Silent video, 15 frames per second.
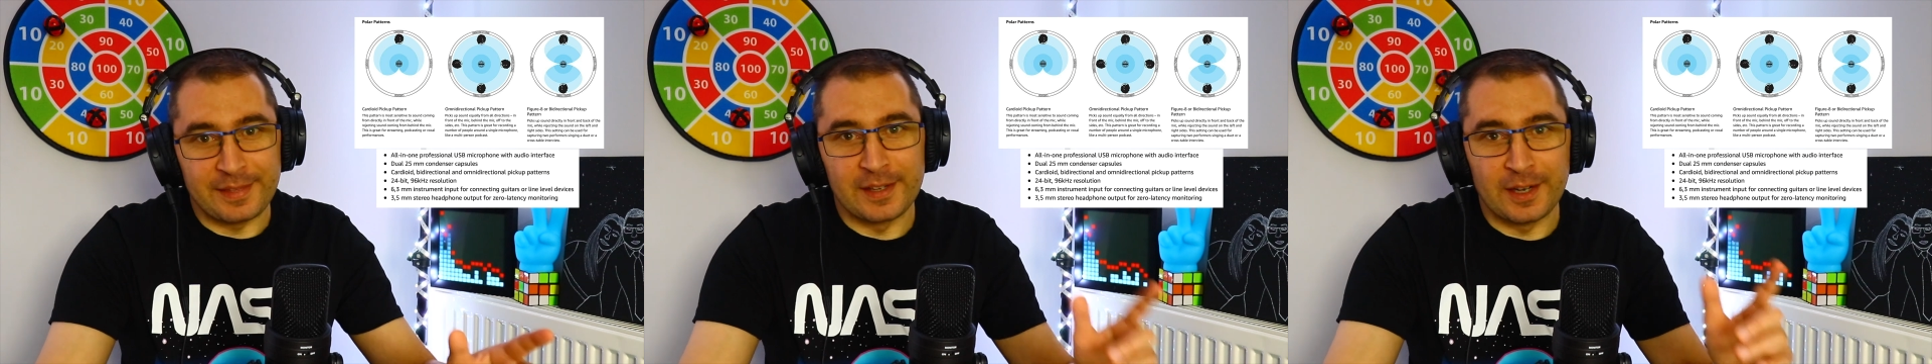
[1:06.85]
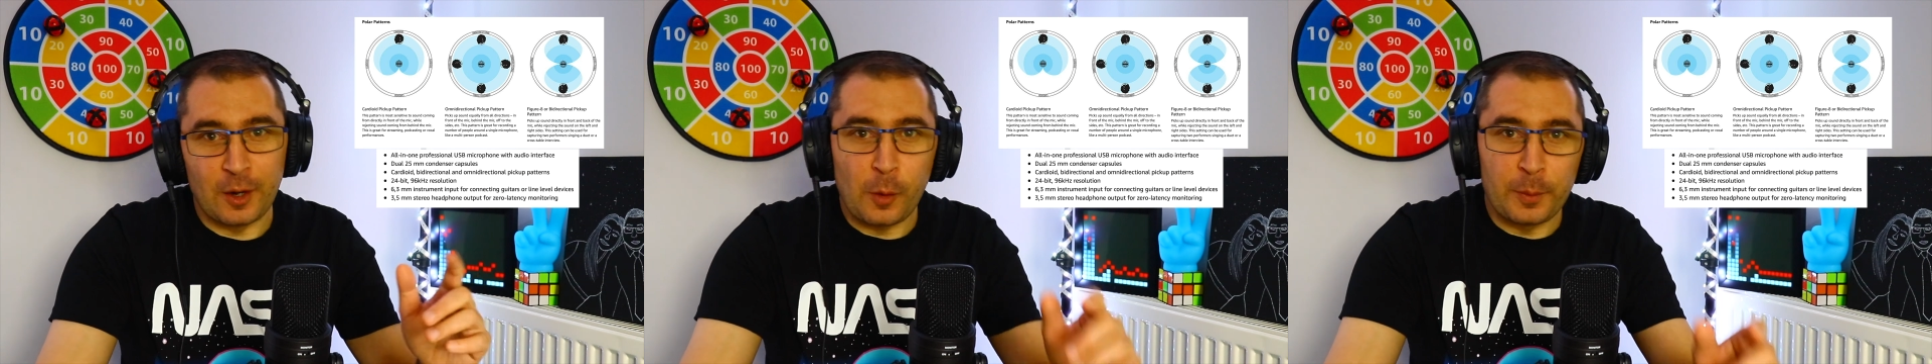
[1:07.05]

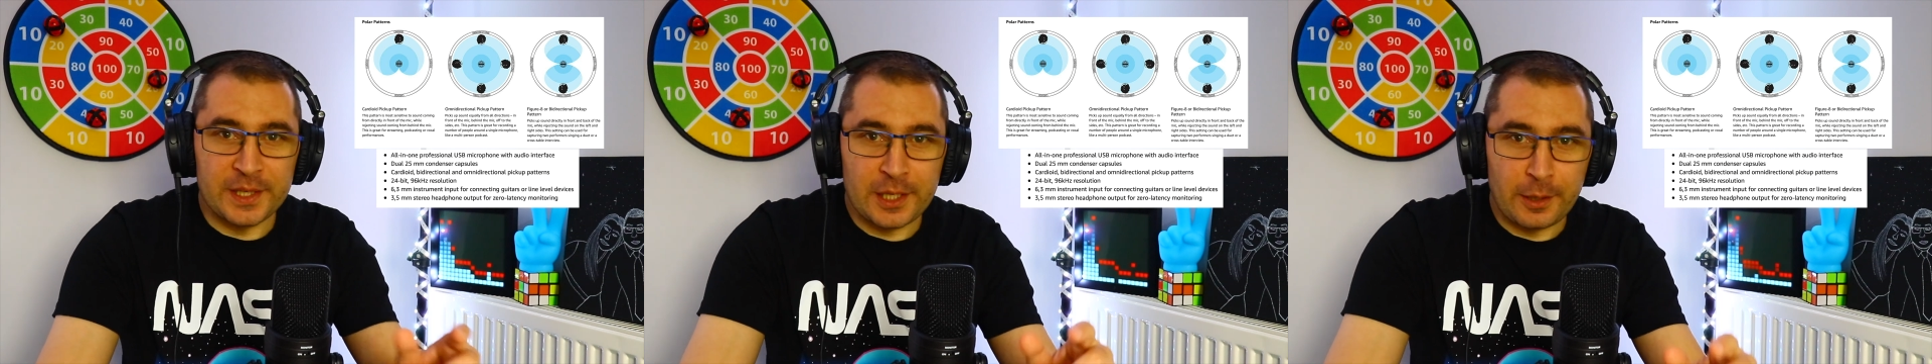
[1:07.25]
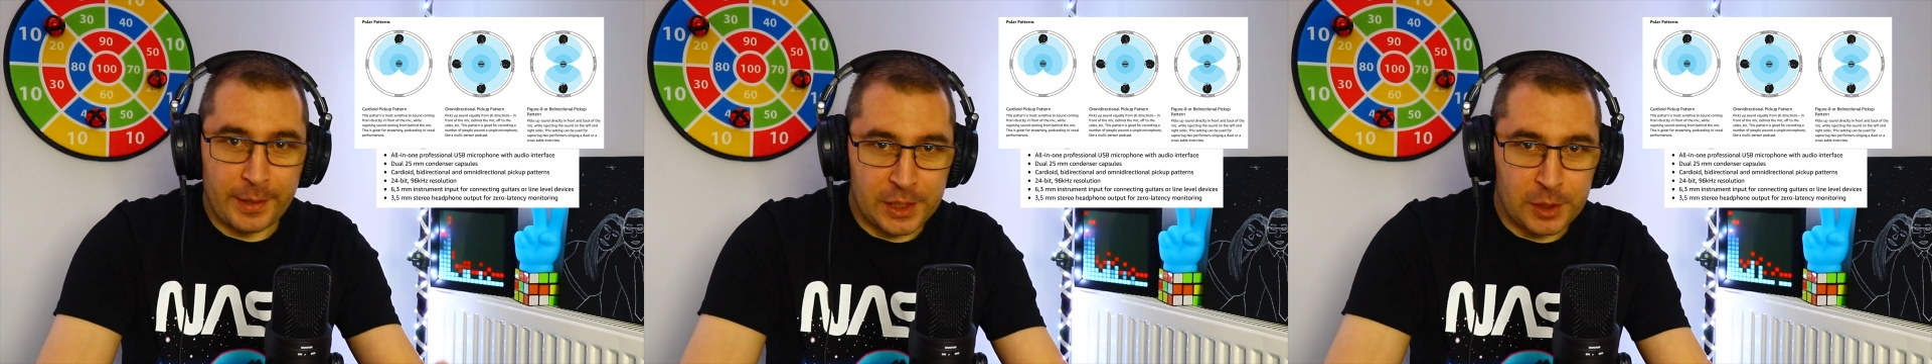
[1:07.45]
the
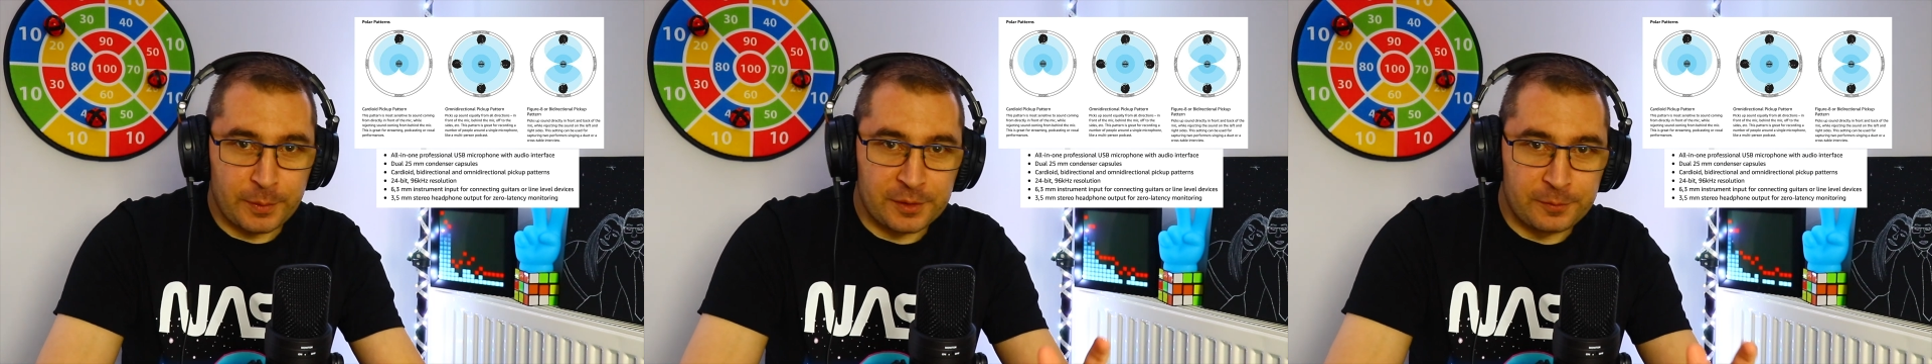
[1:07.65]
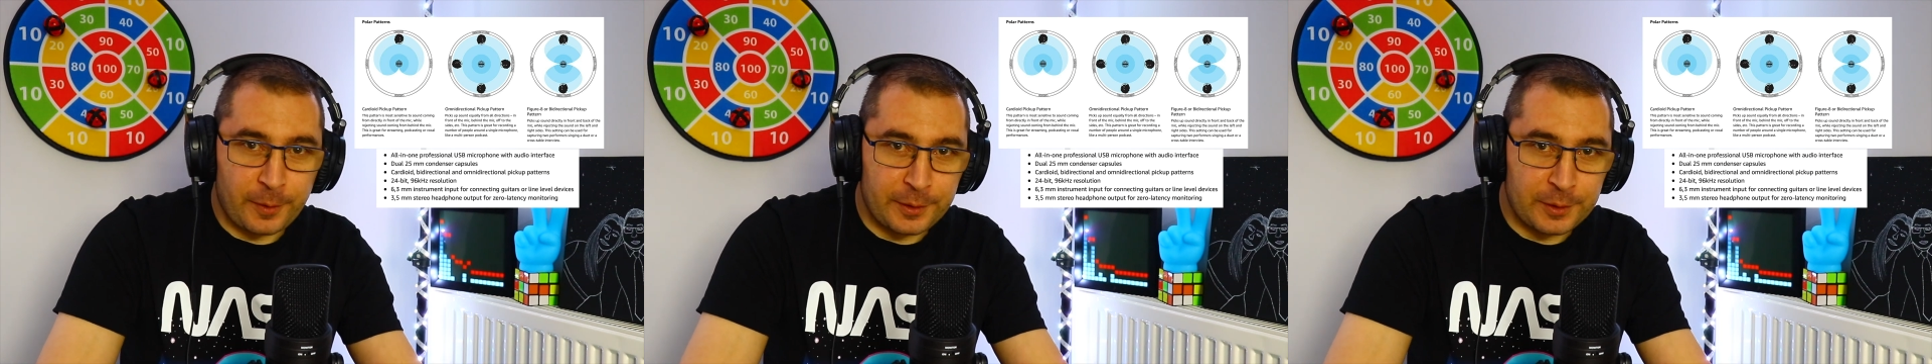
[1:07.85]
omnidirectional
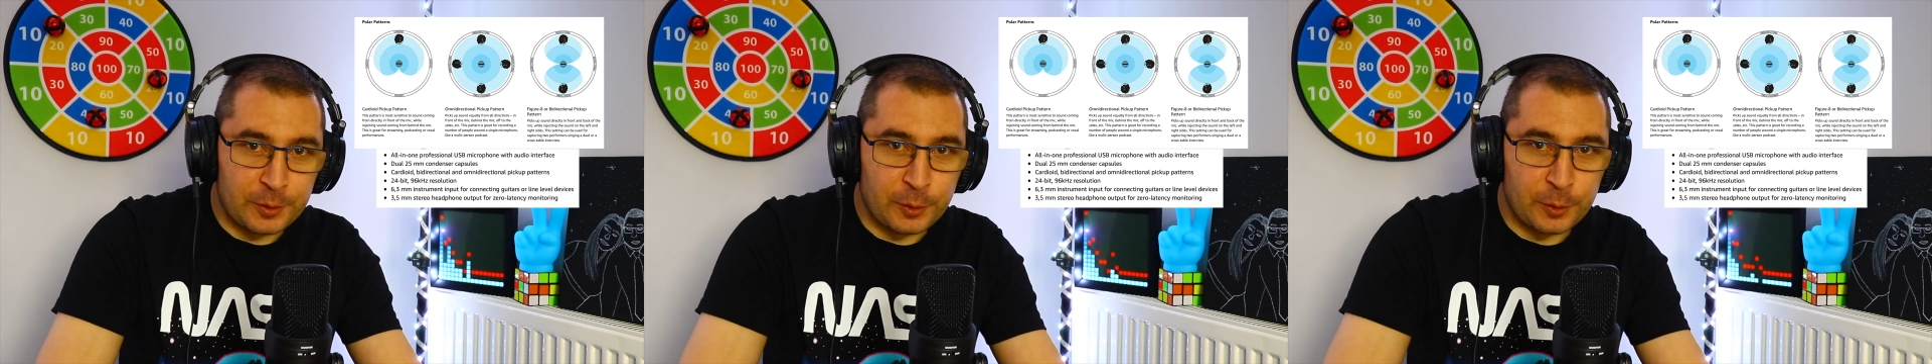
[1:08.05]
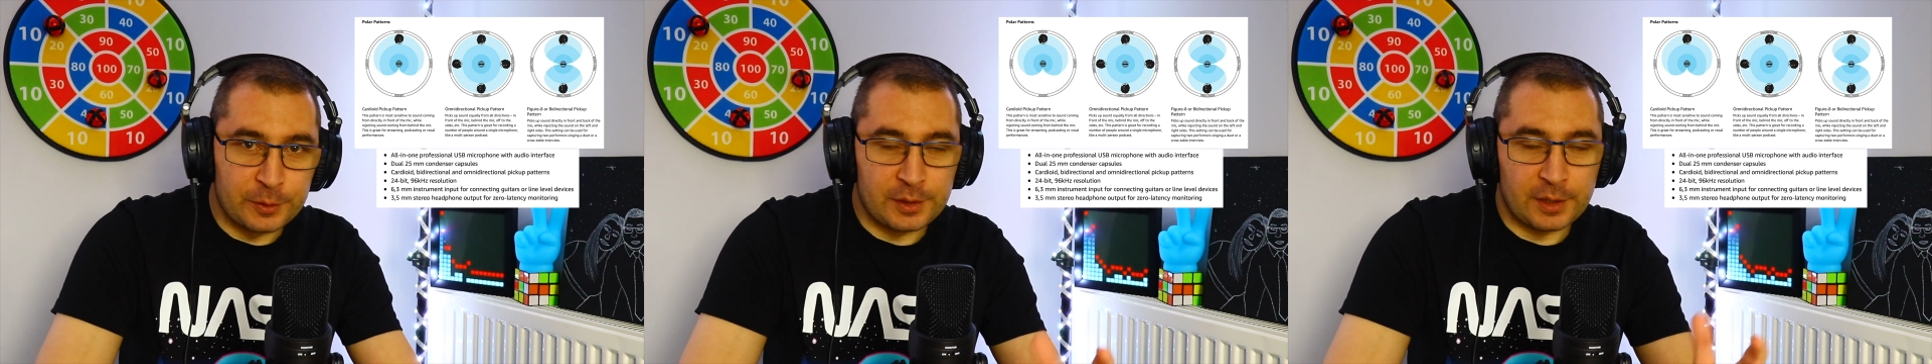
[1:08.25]
is very
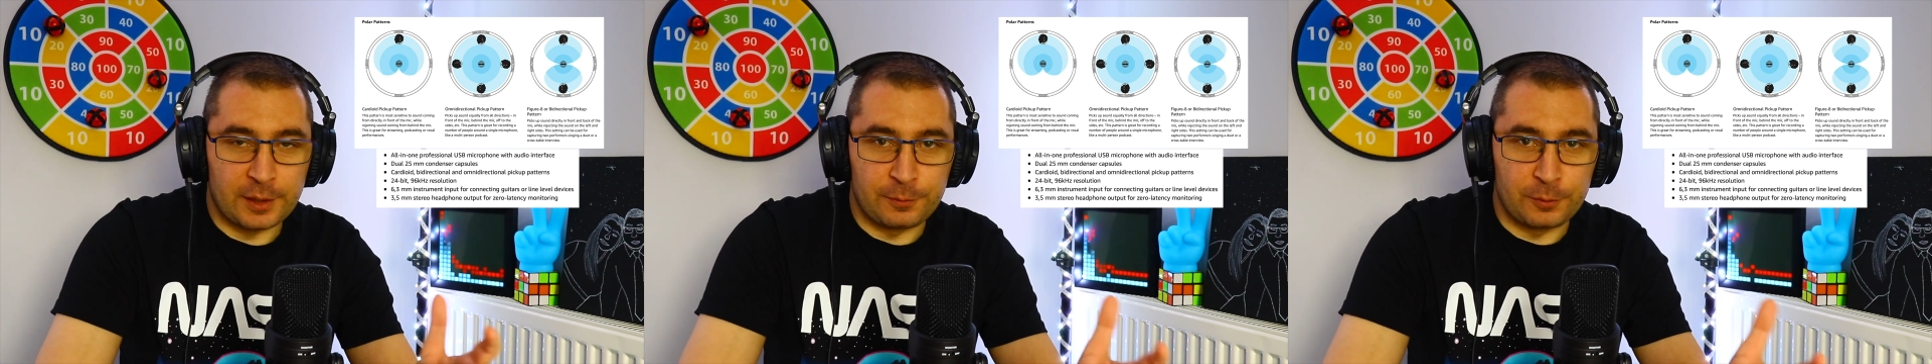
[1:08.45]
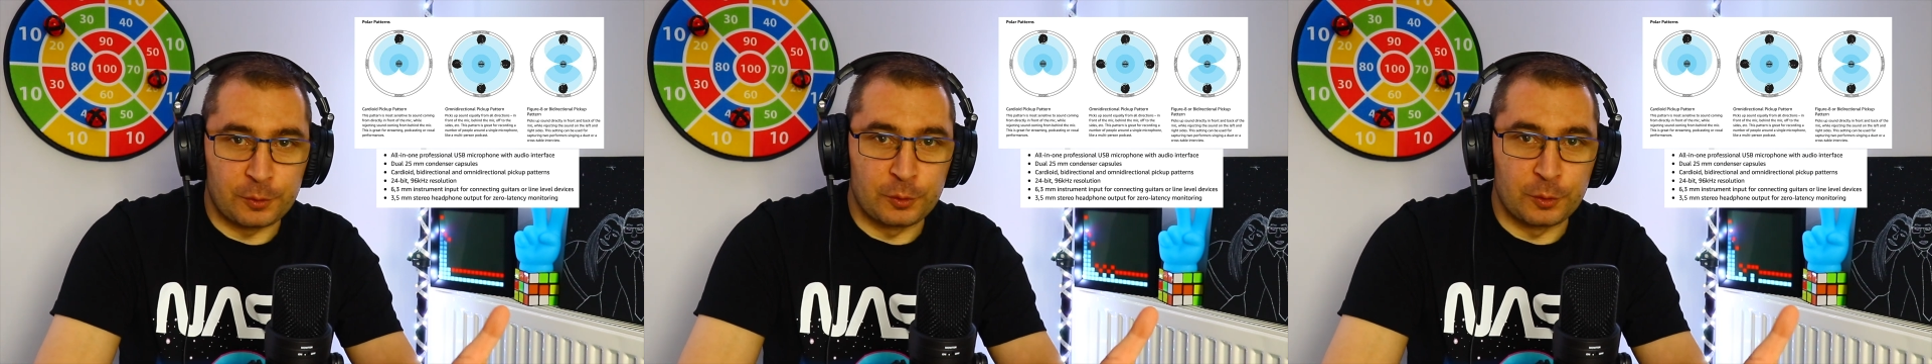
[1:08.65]
good
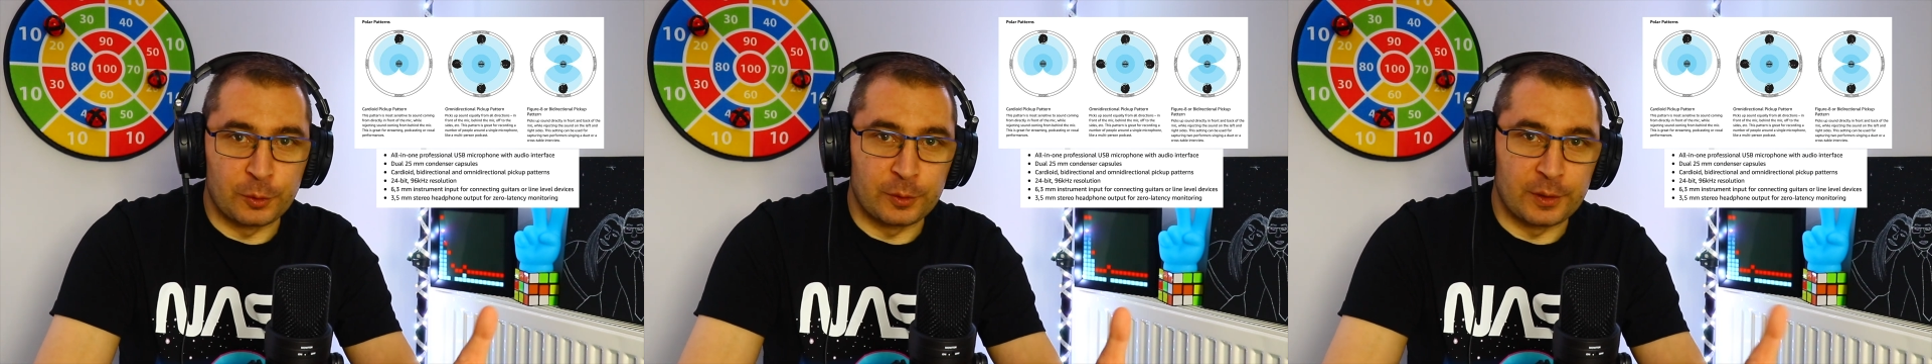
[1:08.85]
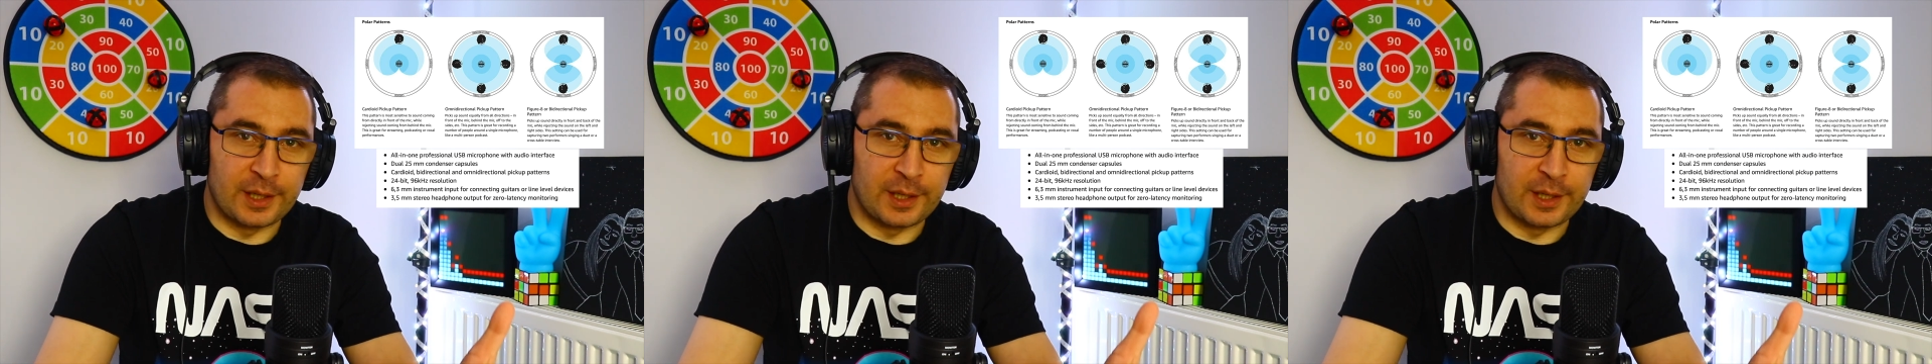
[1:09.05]
if you do,